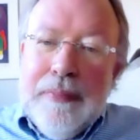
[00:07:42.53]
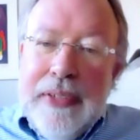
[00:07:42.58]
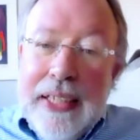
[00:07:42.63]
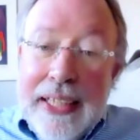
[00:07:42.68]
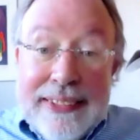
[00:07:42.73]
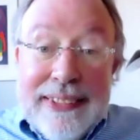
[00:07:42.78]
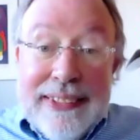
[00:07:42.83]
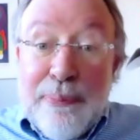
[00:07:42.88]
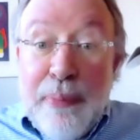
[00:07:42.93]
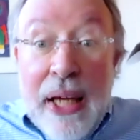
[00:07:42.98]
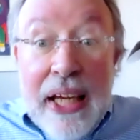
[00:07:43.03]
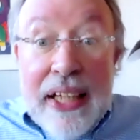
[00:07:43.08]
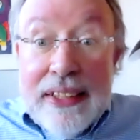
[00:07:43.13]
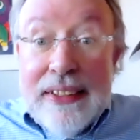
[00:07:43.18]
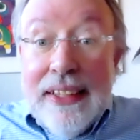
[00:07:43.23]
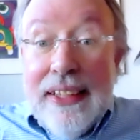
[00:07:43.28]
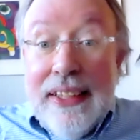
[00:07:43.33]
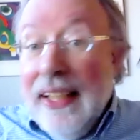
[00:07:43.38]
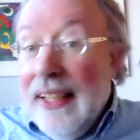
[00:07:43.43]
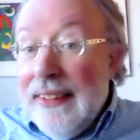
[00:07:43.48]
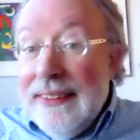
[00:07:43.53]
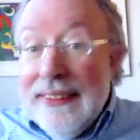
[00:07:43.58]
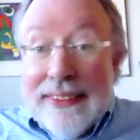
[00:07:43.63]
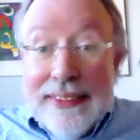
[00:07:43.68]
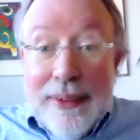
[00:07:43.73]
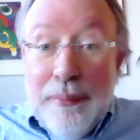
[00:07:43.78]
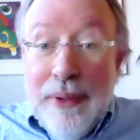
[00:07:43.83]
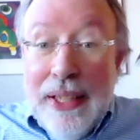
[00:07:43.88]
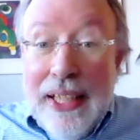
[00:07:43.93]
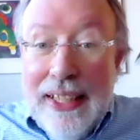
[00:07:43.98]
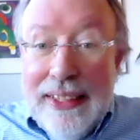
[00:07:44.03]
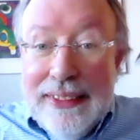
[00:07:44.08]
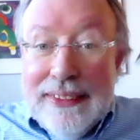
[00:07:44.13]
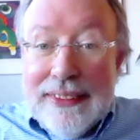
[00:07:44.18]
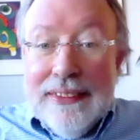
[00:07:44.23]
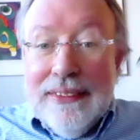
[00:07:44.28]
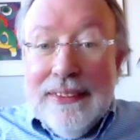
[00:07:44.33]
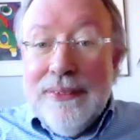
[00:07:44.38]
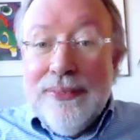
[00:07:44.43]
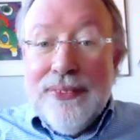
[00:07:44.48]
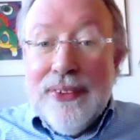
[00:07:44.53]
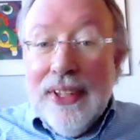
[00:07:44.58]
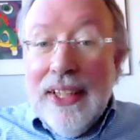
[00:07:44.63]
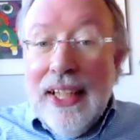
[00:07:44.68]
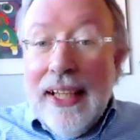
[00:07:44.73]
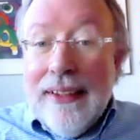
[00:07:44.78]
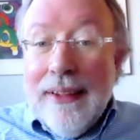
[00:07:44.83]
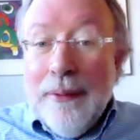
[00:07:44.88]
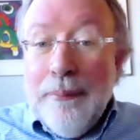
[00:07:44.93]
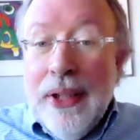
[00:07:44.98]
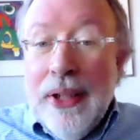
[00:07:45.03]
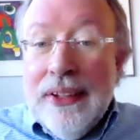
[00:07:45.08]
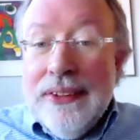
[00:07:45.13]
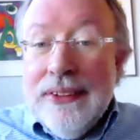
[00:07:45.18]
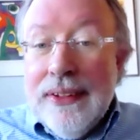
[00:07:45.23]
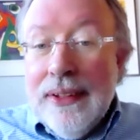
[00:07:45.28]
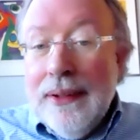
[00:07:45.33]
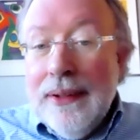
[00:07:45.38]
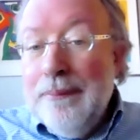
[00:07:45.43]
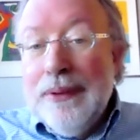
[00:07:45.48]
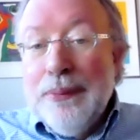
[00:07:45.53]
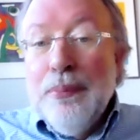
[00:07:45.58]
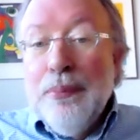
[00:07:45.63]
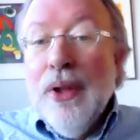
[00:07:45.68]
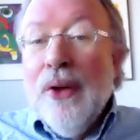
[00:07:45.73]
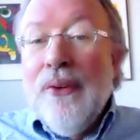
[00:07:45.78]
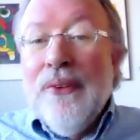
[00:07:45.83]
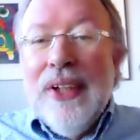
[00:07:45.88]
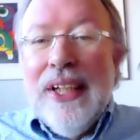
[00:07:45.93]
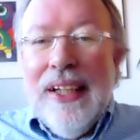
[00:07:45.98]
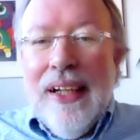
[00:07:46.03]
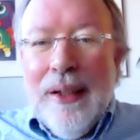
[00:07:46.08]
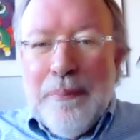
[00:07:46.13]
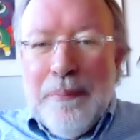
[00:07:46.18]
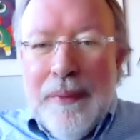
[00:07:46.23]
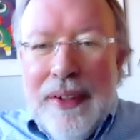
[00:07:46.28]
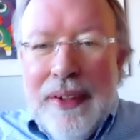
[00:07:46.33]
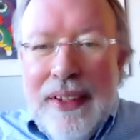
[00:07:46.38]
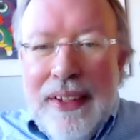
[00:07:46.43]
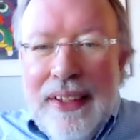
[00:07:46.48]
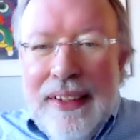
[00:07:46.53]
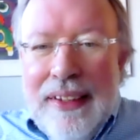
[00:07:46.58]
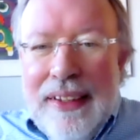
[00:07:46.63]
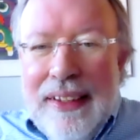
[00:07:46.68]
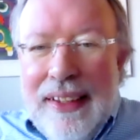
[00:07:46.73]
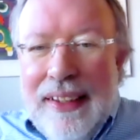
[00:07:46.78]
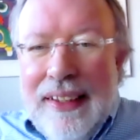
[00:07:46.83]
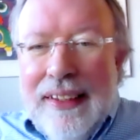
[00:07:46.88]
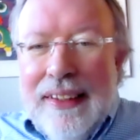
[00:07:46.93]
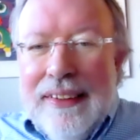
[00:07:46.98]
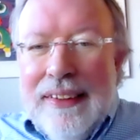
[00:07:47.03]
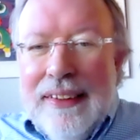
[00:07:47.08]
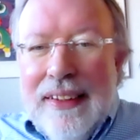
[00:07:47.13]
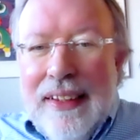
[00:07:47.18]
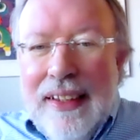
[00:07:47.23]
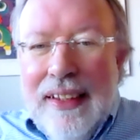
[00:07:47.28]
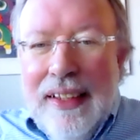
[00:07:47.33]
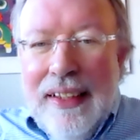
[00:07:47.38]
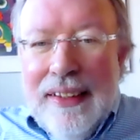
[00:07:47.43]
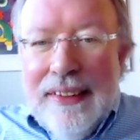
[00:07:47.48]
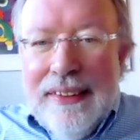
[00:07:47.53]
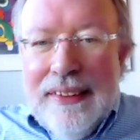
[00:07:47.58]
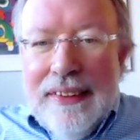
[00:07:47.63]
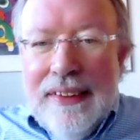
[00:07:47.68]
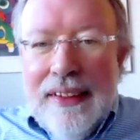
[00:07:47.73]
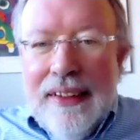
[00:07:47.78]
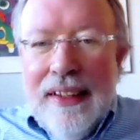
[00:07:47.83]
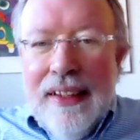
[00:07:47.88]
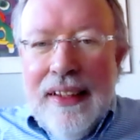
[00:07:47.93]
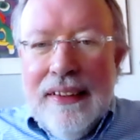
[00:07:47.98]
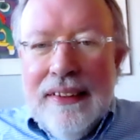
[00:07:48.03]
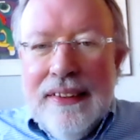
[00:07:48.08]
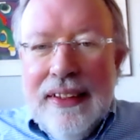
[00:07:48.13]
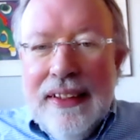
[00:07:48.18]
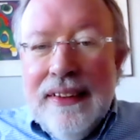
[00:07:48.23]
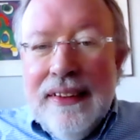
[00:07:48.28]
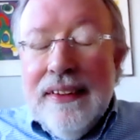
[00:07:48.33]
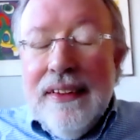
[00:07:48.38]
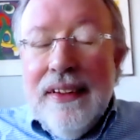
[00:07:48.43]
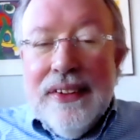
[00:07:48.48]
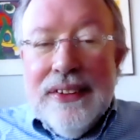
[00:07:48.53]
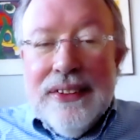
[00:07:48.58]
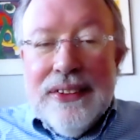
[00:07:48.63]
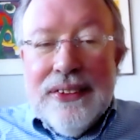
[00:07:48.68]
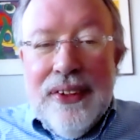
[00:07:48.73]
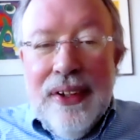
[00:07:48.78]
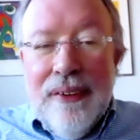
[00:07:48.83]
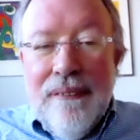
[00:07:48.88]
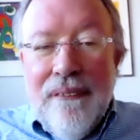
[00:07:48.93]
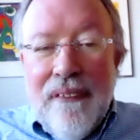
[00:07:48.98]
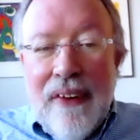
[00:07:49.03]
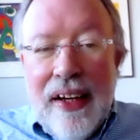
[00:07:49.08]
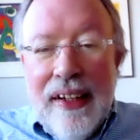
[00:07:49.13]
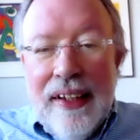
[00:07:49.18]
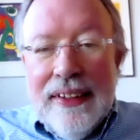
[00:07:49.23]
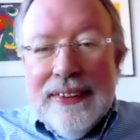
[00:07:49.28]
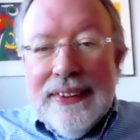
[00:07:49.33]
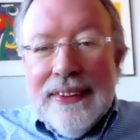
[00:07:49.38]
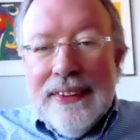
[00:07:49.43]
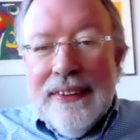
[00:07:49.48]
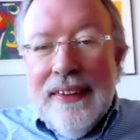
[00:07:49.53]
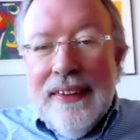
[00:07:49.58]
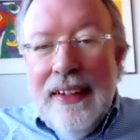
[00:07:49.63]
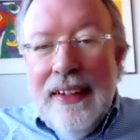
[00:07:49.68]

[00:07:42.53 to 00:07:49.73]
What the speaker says: expanding and in some cases, for lack of better terms, blowing up in the nursery phase.